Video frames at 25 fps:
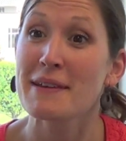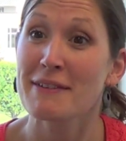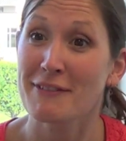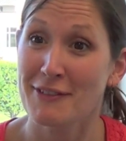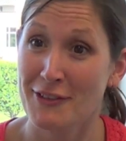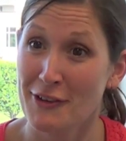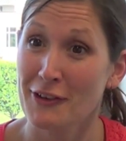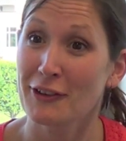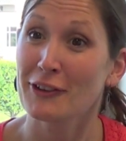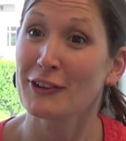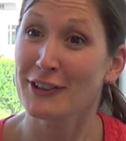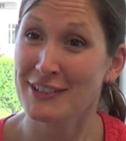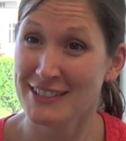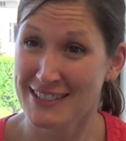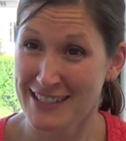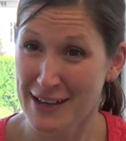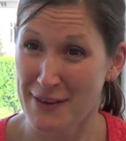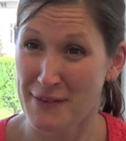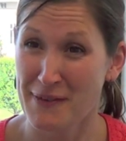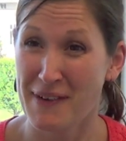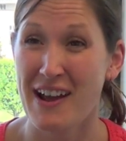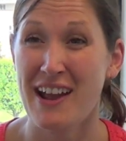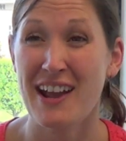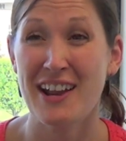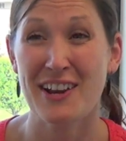even though it looks
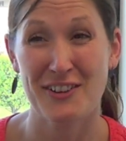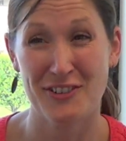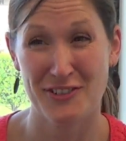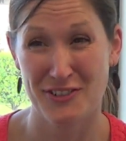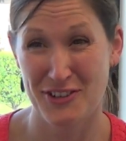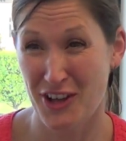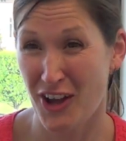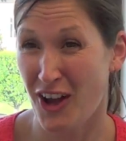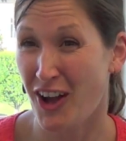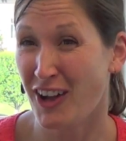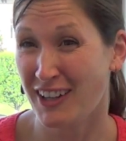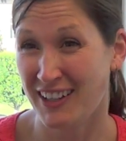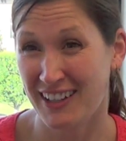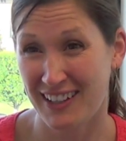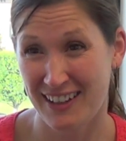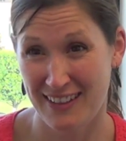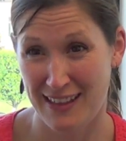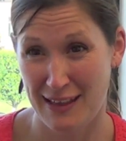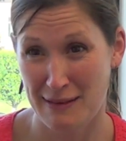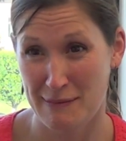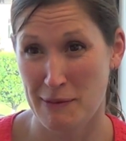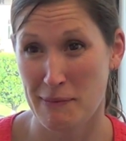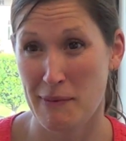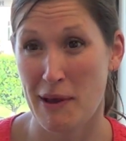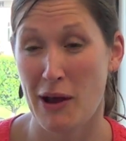that way, and you're talking to
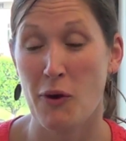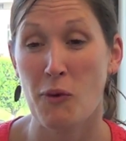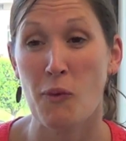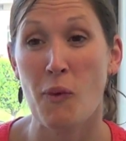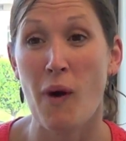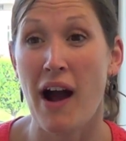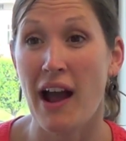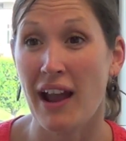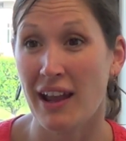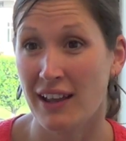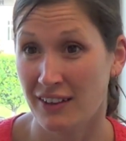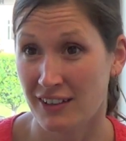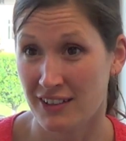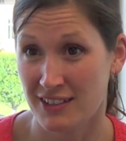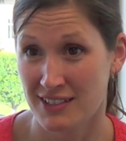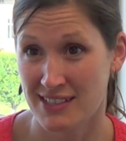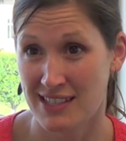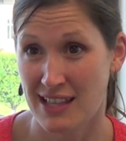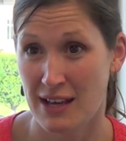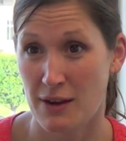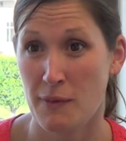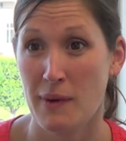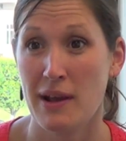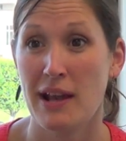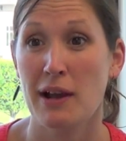them about why it looks
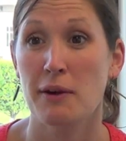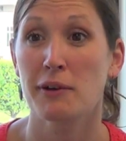that way,